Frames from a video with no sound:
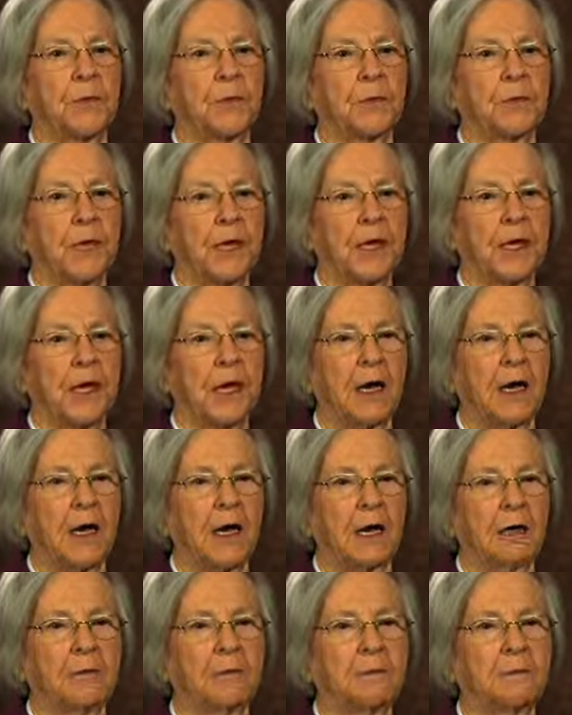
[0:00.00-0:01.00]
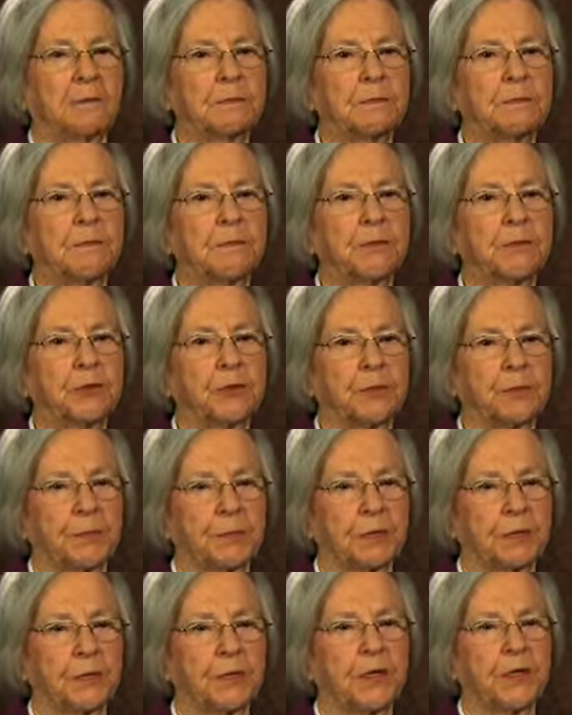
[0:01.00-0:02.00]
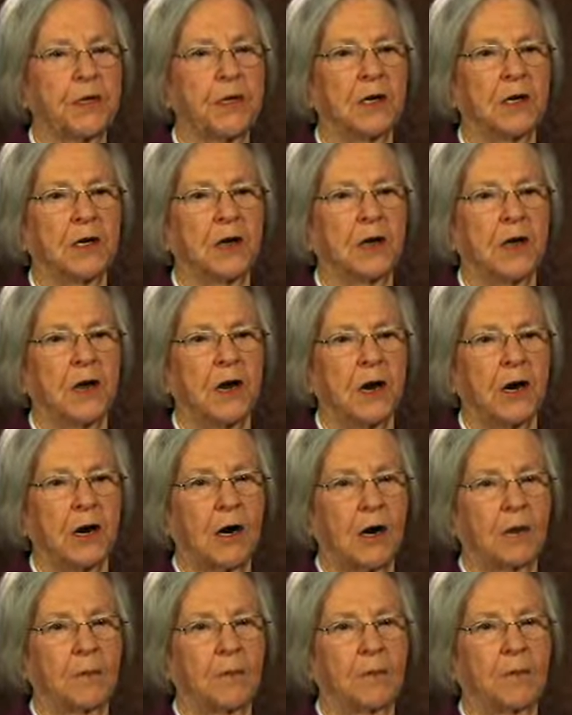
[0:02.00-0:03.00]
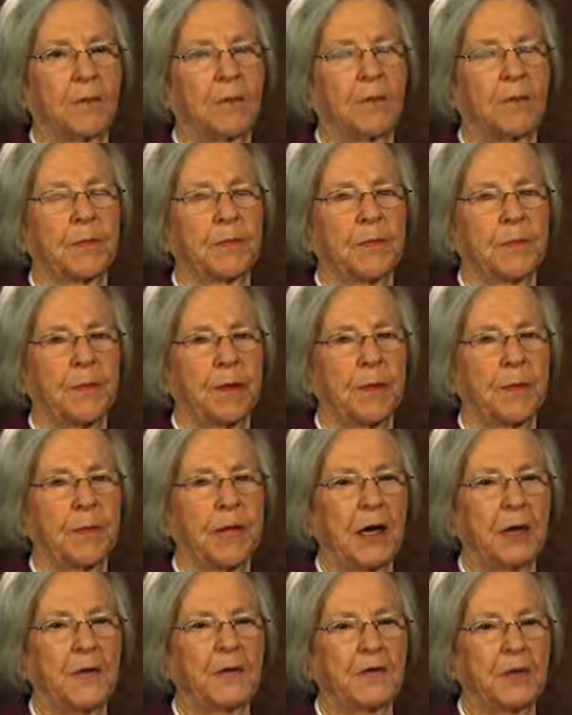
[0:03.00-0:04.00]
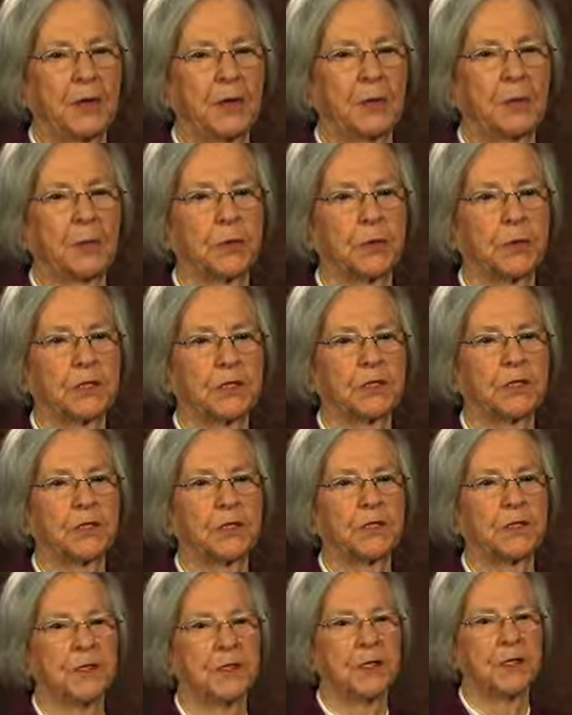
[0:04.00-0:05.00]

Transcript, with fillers: we um, tripled our amount of billboards.